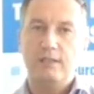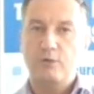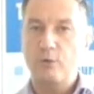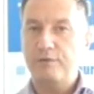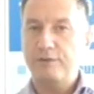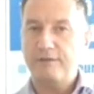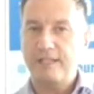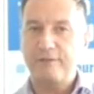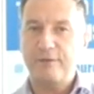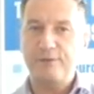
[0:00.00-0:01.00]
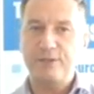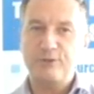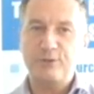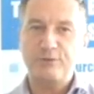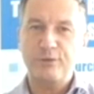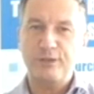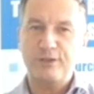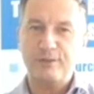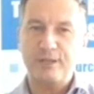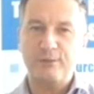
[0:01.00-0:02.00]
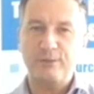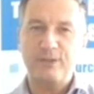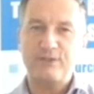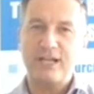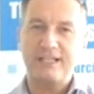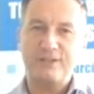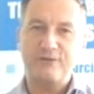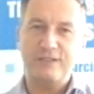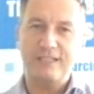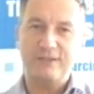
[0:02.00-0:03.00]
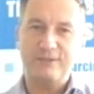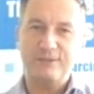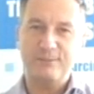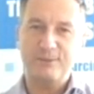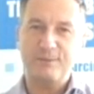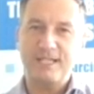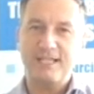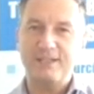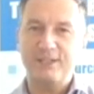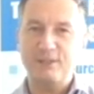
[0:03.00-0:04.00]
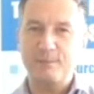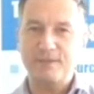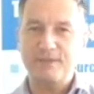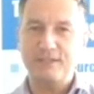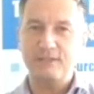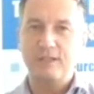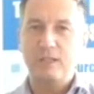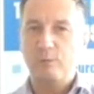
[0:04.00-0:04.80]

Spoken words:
So hopefully you've kind of found this useful around how to attract and retain some talent in your business.